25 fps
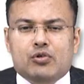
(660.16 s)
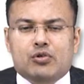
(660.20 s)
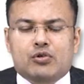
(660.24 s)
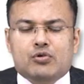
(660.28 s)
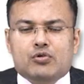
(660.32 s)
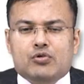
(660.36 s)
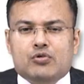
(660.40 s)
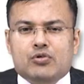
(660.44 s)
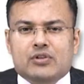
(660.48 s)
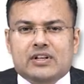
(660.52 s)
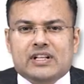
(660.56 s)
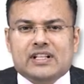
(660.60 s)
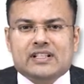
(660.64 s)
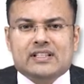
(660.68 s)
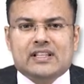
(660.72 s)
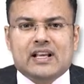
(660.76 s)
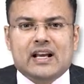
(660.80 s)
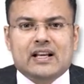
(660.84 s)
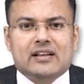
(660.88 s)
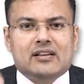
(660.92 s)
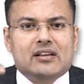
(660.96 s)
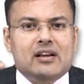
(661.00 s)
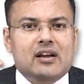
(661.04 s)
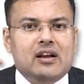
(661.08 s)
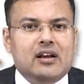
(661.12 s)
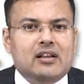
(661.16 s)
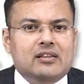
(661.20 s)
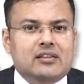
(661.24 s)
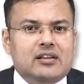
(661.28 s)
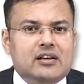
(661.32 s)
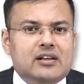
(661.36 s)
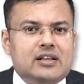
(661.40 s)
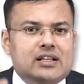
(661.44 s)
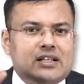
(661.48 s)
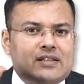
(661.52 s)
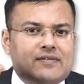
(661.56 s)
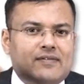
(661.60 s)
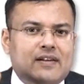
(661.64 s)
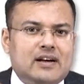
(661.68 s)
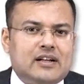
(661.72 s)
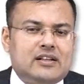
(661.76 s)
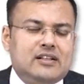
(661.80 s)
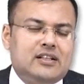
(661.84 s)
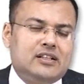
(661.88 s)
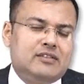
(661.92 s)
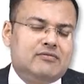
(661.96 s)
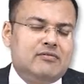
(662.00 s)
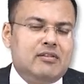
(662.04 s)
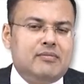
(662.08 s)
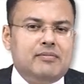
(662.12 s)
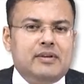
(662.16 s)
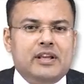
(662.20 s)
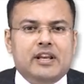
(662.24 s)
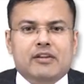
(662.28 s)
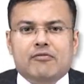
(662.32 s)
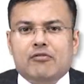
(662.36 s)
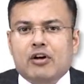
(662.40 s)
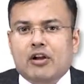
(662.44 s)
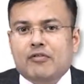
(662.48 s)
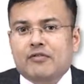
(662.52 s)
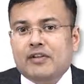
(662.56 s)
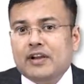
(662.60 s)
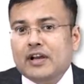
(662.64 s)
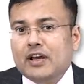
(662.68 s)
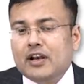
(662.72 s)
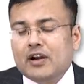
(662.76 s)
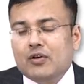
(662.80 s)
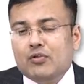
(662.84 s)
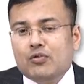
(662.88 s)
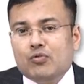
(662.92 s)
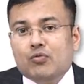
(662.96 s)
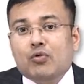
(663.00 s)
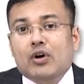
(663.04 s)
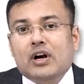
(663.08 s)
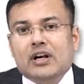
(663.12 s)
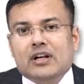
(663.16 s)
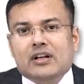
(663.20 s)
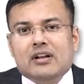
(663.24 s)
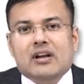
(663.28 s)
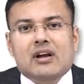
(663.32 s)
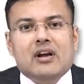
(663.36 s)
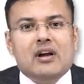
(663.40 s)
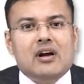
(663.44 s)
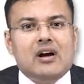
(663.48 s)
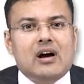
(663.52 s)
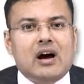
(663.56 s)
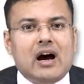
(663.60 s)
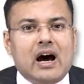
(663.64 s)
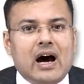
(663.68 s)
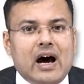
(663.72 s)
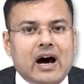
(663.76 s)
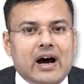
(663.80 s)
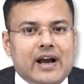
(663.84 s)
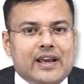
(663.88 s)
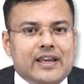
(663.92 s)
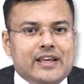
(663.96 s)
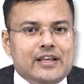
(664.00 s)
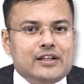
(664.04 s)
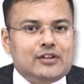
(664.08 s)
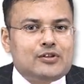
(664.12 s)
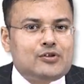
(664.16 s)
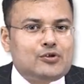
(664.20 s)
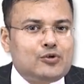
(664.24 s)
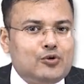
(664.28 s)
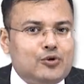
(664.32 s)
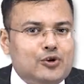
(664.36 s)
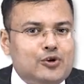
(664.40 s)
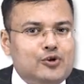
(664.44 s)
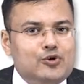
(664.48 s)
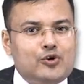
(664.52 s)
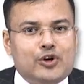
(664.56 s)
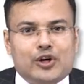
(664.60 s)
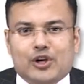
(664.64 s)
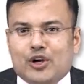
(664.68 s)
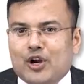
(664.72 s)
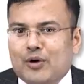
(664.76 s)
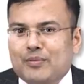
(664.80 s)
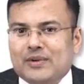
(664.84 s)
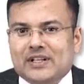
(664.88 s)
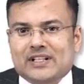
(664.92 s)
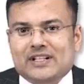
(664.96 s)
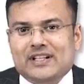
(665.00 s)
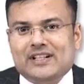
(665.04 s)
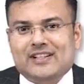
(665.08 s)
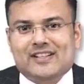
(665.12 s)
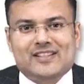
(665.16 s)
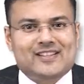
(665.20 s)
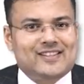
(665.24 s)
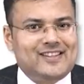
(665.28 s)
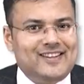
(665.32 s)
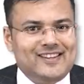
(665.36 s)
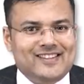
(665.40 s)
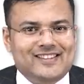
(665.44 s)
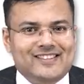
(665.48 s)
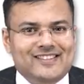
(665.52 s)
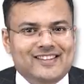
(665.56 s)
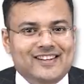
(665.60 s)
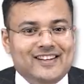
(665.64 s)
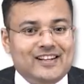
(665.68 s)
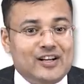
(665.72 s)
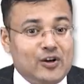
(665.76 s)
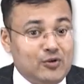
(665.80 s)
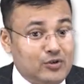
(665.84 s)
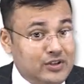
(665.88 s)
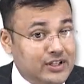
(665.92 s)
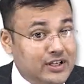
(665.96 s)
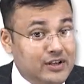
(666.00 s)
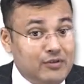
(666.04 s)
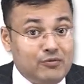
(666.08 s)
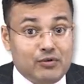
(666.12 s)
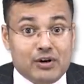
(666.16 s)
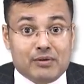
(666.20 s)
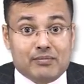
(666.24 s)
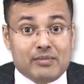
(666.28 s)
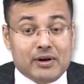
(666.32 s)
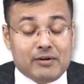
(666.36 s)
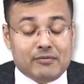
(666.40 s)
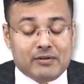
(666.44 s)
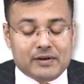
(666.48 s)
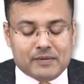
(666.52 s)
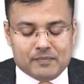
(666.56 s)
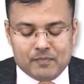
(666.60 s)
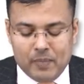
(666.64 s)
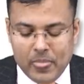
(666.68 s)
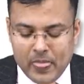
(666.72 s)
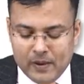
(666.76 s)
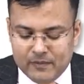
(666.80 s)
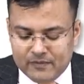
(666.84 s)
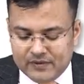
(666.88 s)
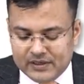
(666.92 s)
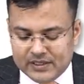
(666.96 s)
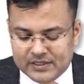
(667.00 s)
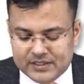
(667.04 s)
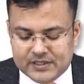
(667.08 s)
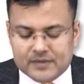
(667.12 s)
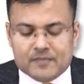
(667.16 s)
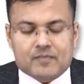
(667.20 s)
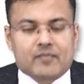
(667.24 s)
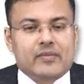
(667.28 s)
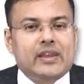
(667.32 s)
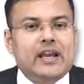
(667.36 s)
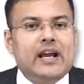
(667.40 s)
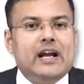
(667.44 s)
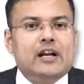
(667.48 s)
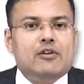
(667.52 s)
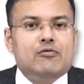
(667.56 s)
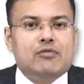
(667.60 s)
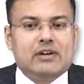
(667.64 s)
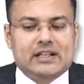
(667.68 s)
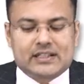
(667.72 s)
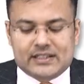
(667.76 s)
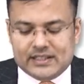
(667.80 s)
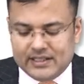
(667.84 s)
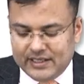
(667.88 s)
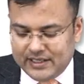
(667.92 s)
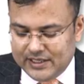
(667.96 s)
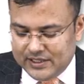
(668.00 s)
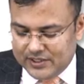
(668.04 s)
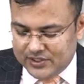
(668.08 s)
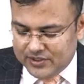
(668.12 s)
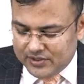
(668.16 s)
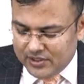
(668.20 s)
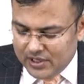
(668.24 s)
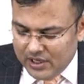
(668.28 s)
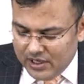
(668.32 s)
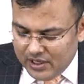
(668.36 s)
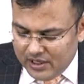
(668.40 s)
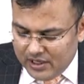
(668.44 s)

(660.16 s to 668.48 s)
going to notice that the risk factors will be revolving around what? High socioeconomic status. Clear? Now see one by one. First, advancing age.